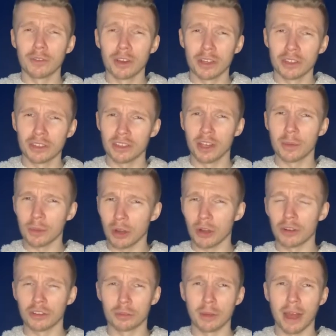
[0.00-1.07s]
Sam
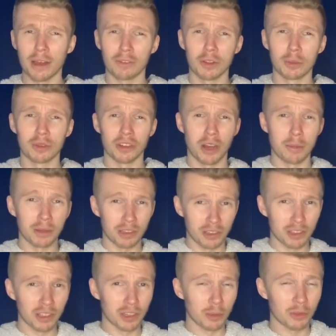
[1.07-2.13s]
Kerr's backflips, and I miss
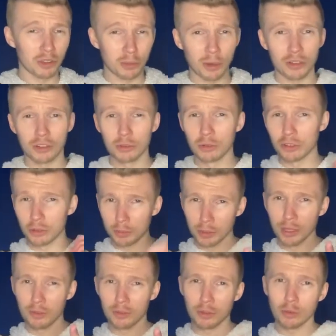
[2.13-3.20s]
seeing them, especially when she
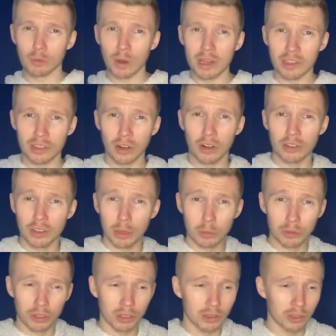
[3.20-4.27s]
played for the Red Stars. That was
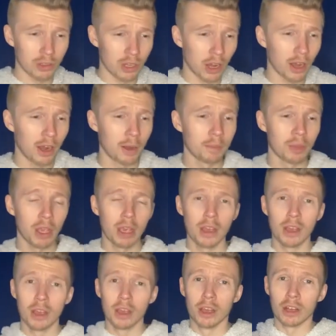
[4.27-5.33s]
a good time.
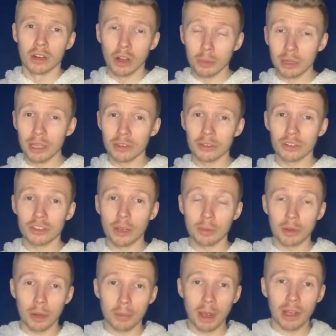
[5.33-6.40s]
Kirby intercepted
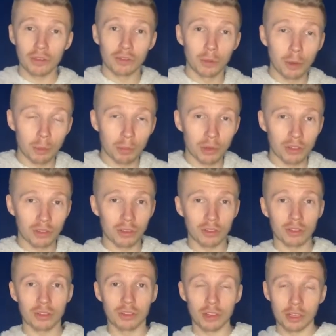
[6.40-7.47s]
a pass from a Bristol
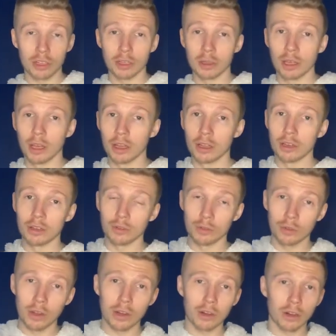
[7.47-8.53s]
City
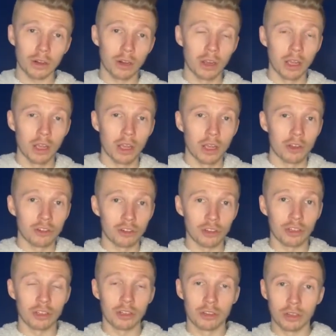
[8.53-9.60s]
defender.
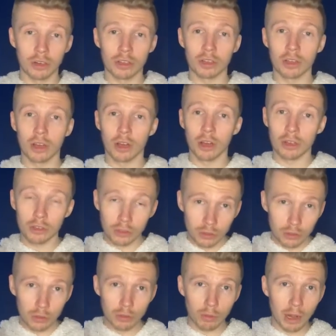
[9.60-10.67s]
She took it
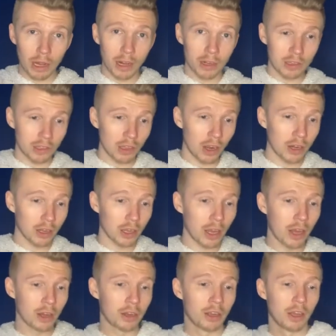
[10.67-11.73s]
to the right hand side
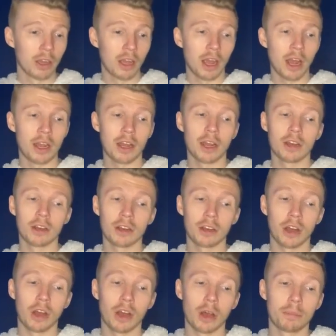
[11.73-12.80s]
again and ended
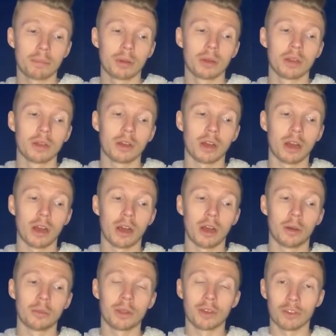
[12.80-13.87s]
up
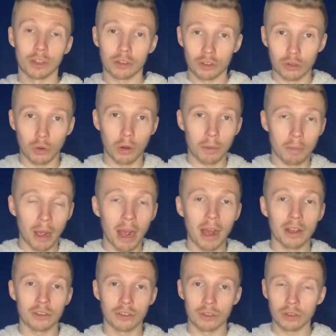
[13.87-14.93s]
um, giving a short
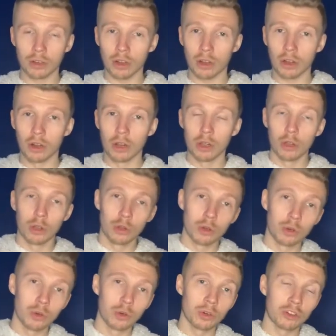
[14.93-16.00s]
pass to Kerr,
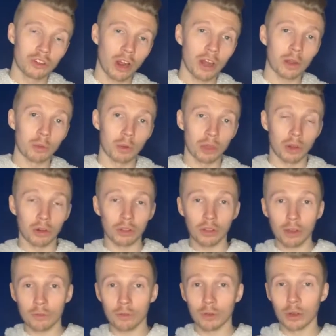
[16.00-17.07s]
who shot it with her
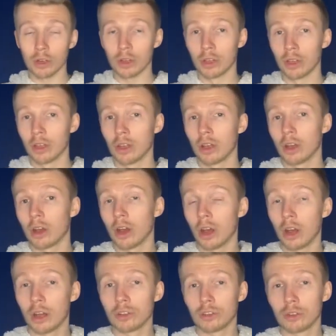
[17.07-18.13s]
left foot
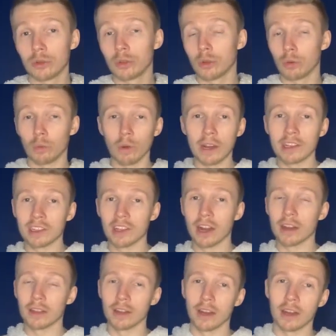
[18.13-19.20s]
onto the right side
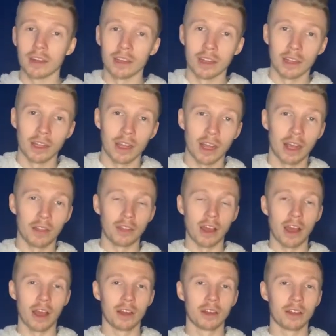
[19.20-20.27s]
of the net, and
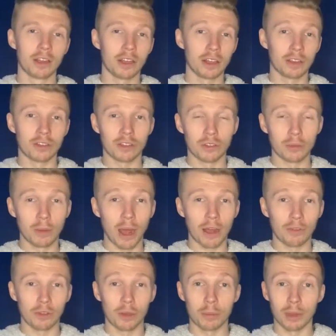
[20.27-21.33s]
then ensue
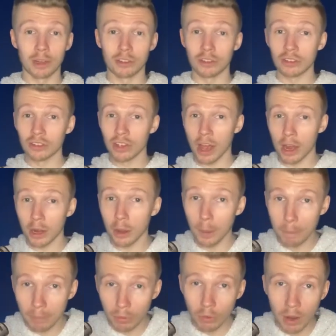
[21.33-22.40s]
backflip, and she's got a
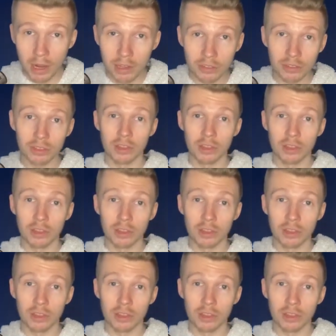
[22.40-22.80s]
brace.